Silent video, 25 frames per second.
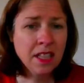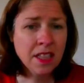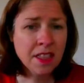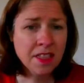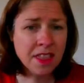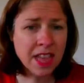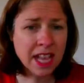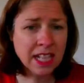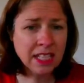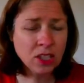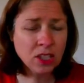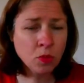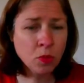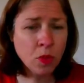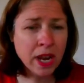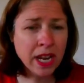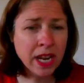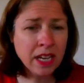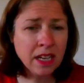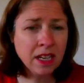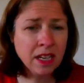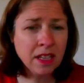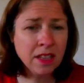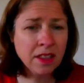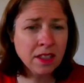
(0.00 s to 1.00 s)
That's
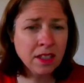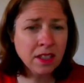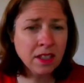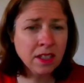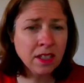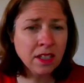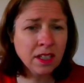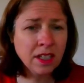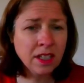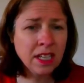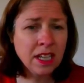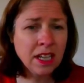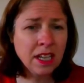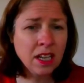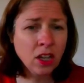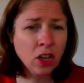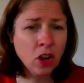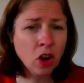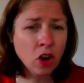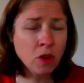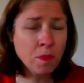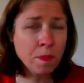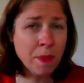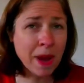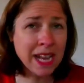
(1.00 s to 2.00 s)
when the
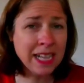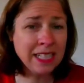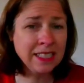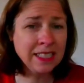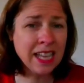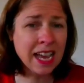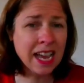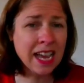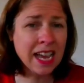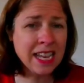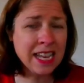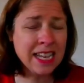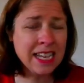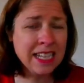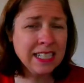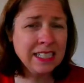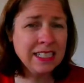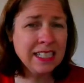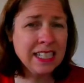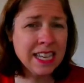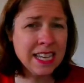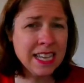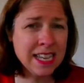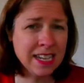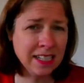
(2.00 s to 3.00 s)
log base a is
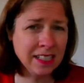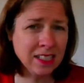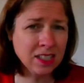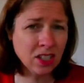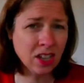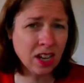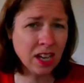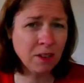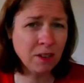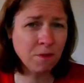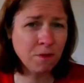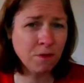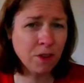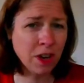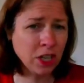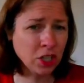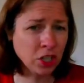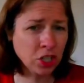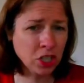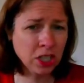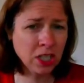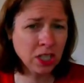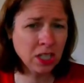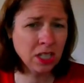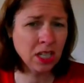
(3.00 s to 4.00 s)
the inside
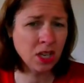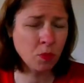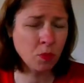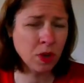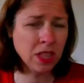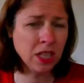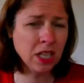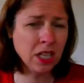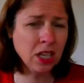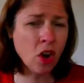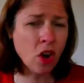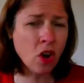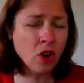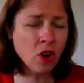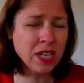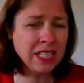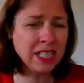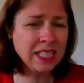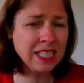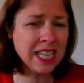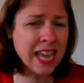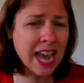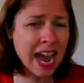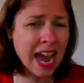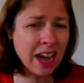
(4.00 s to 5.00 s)
function, and when the log is
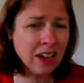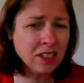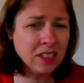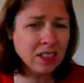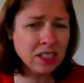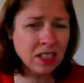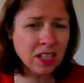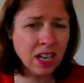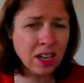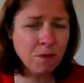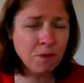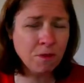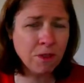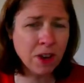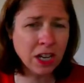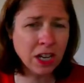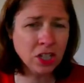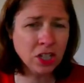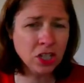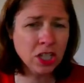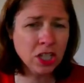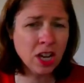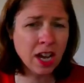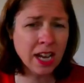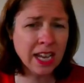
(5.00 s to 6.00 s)
the outside
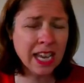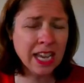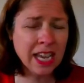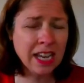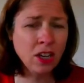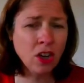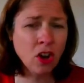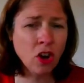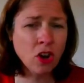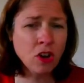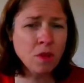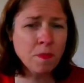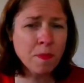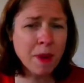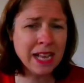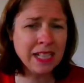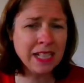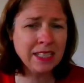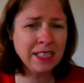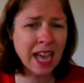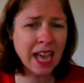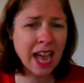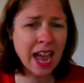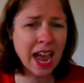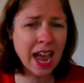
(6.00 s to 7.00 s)
function, I get log
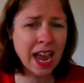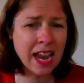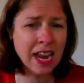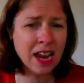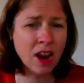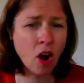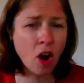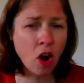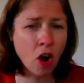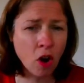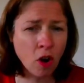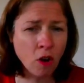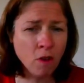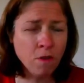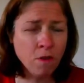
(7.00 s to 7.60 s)
base a of